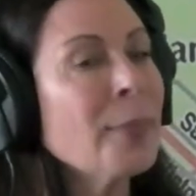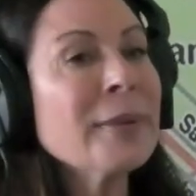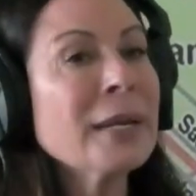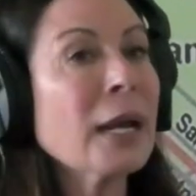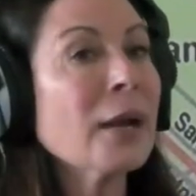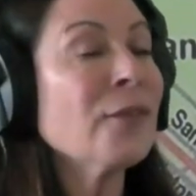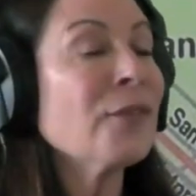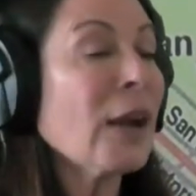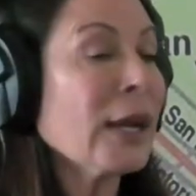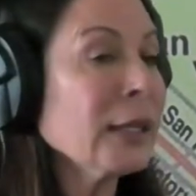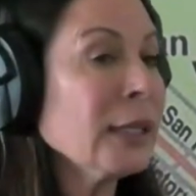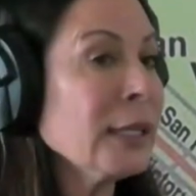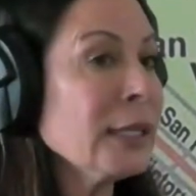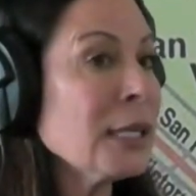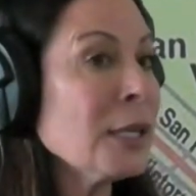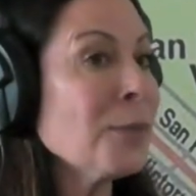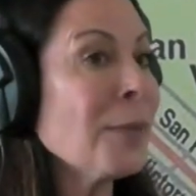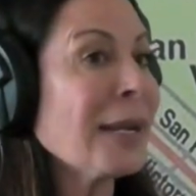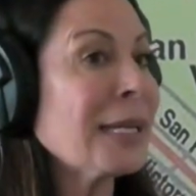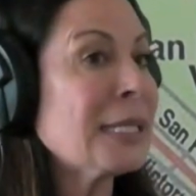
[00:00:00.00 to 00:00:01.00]
I mean, I finally
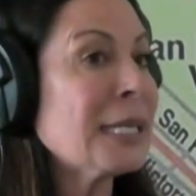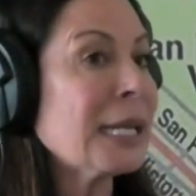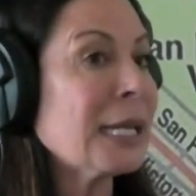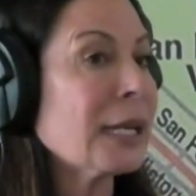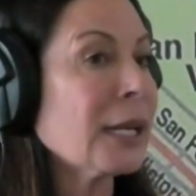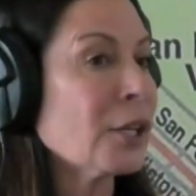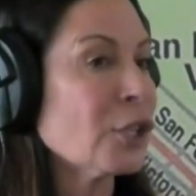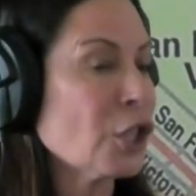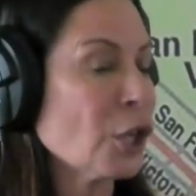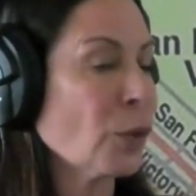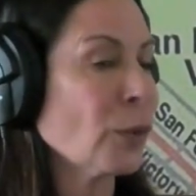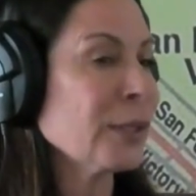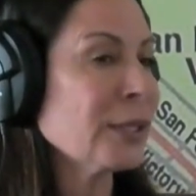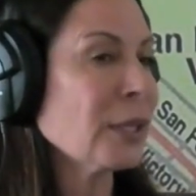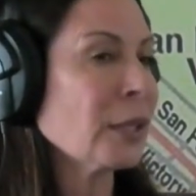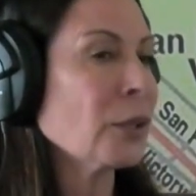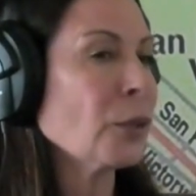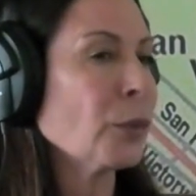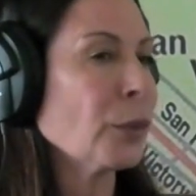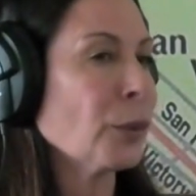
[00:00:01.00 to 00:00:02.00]
did my DNA. She always
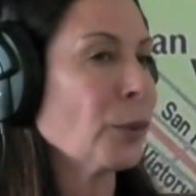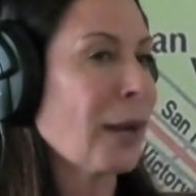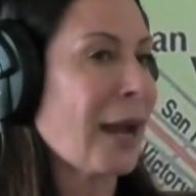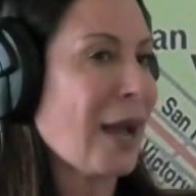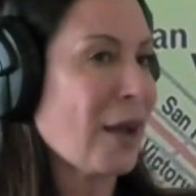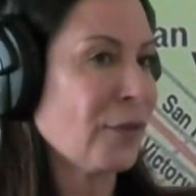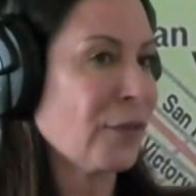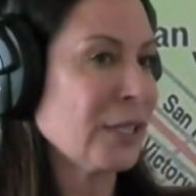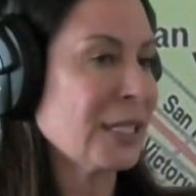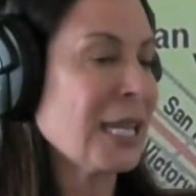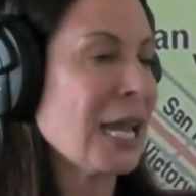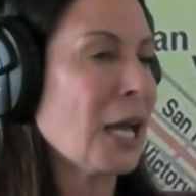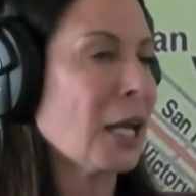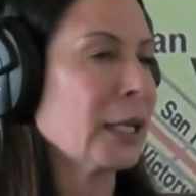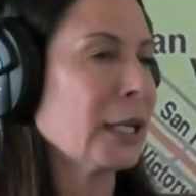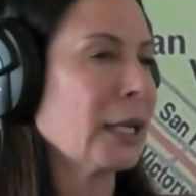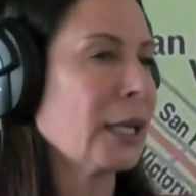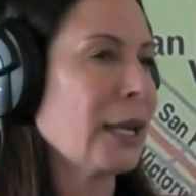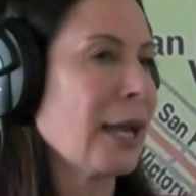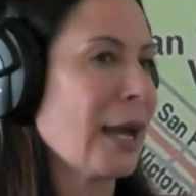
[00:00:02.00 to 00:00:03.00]
said that we were half
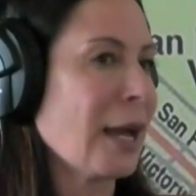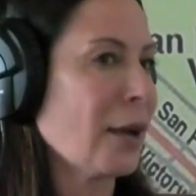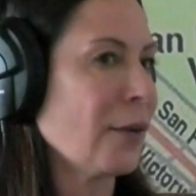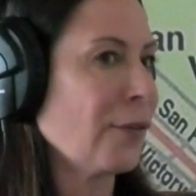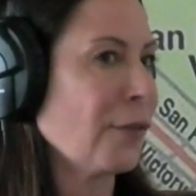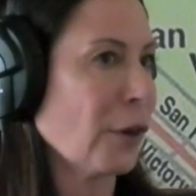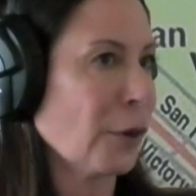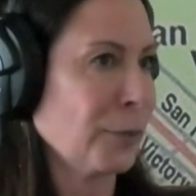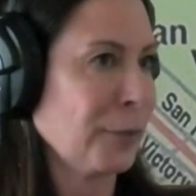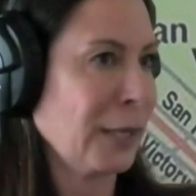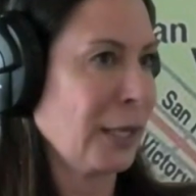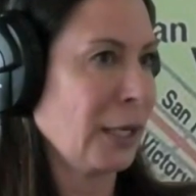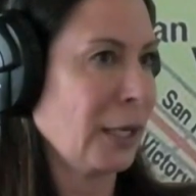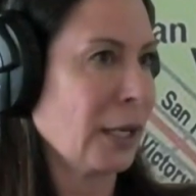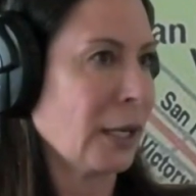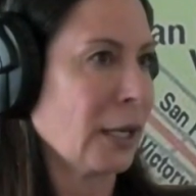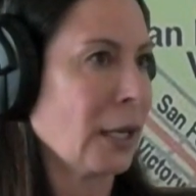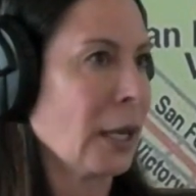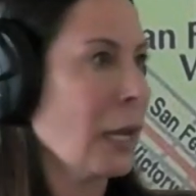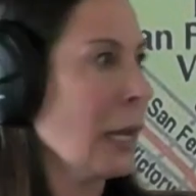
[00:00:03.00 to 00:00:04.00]
Italian, half
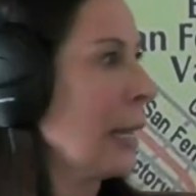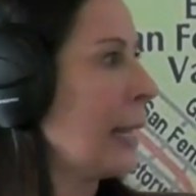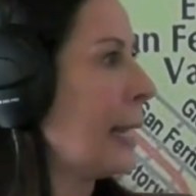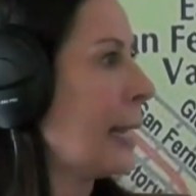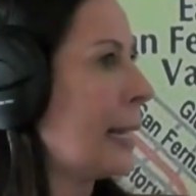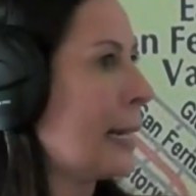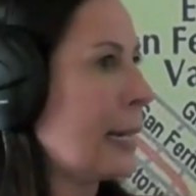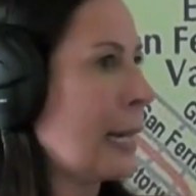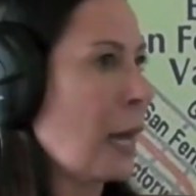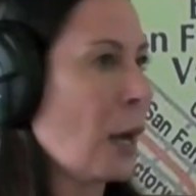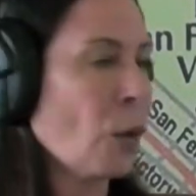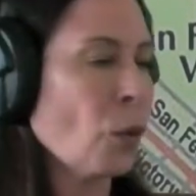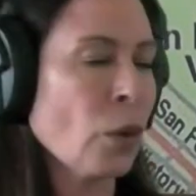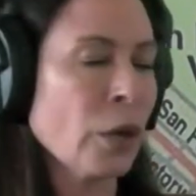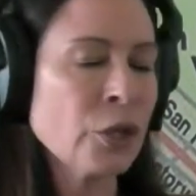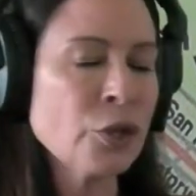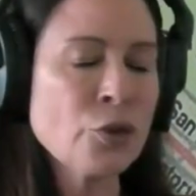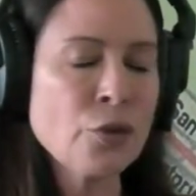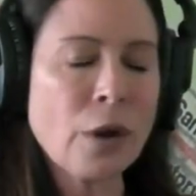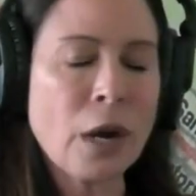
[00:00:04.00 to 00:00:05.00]
Armenian. Not
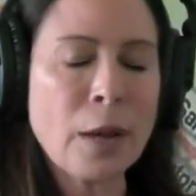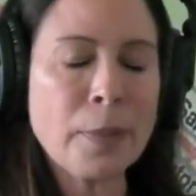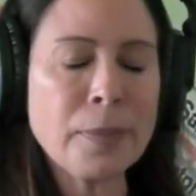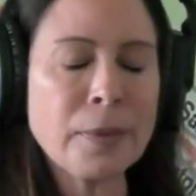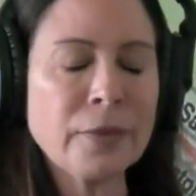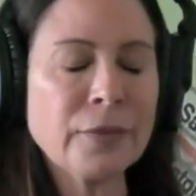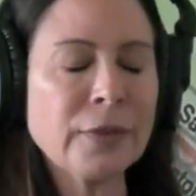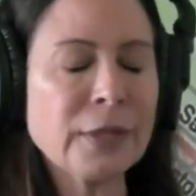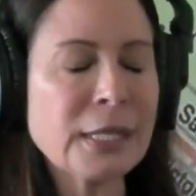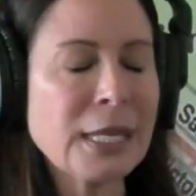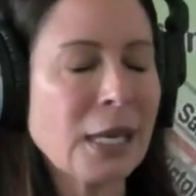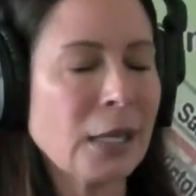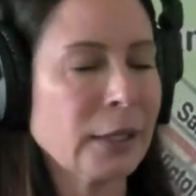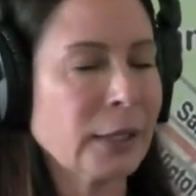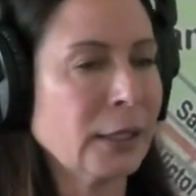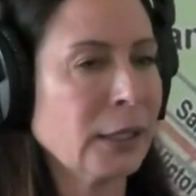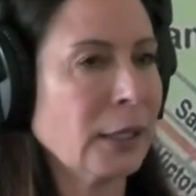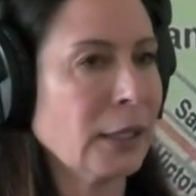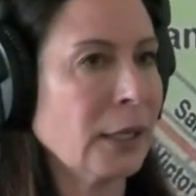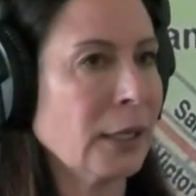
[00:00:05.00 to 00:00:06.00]
one drop of
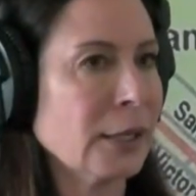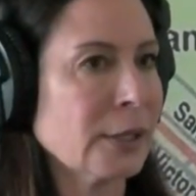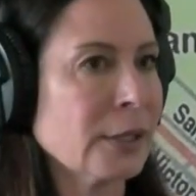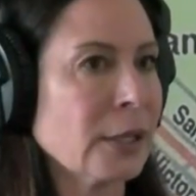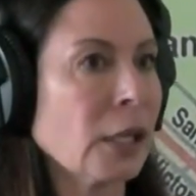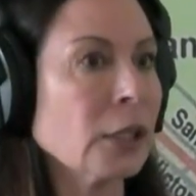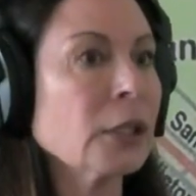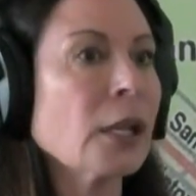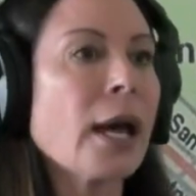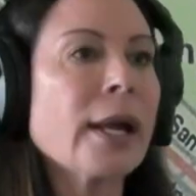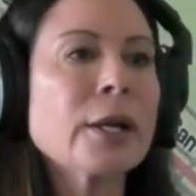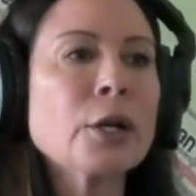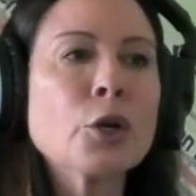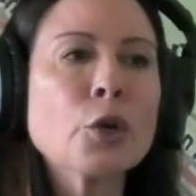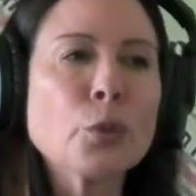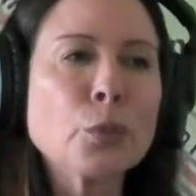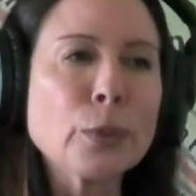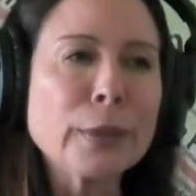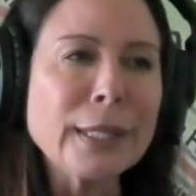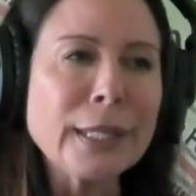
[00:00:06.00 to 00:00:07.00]
Italian in us. A lot of
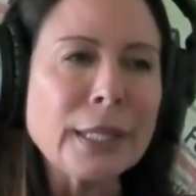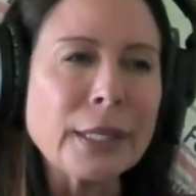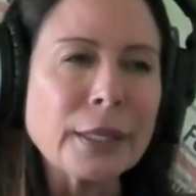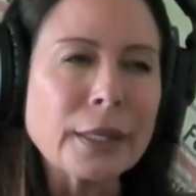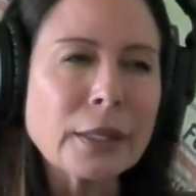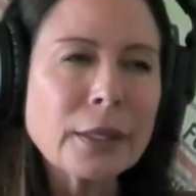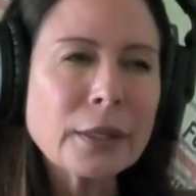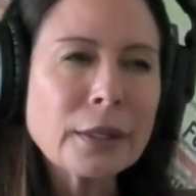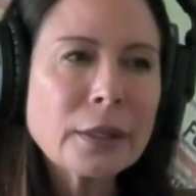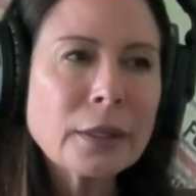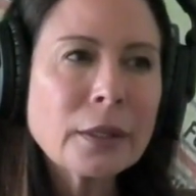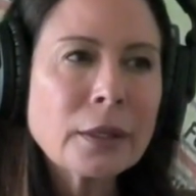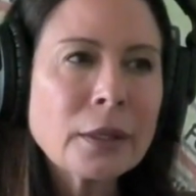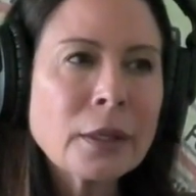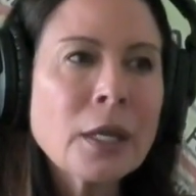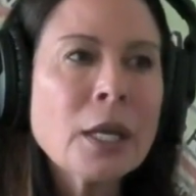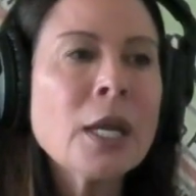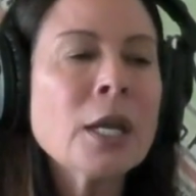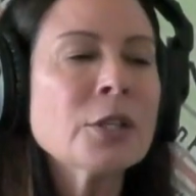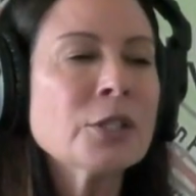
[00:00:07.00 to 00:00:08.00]
Greek.
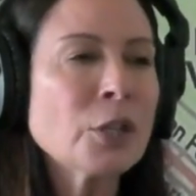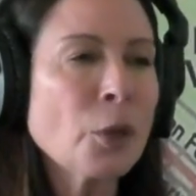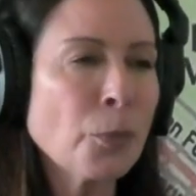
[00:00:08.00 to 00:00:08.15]
Really?